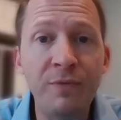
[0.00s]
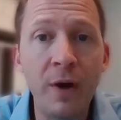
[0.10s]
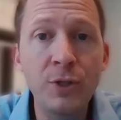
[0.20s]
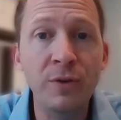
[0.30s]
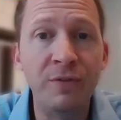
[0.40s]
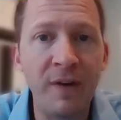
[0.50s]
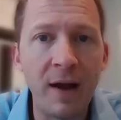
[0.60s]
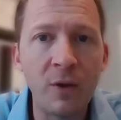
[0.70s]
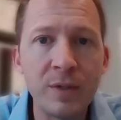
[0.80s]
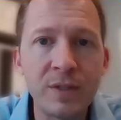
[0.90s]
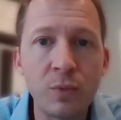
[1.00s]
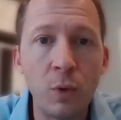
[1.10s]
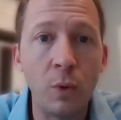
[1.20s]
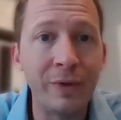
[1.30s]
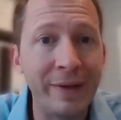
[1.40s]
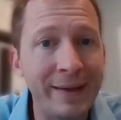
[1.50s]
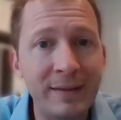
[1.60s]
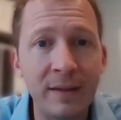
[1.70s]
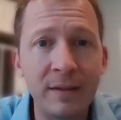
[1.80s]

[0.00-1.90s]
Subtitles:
I also invite you to follow us.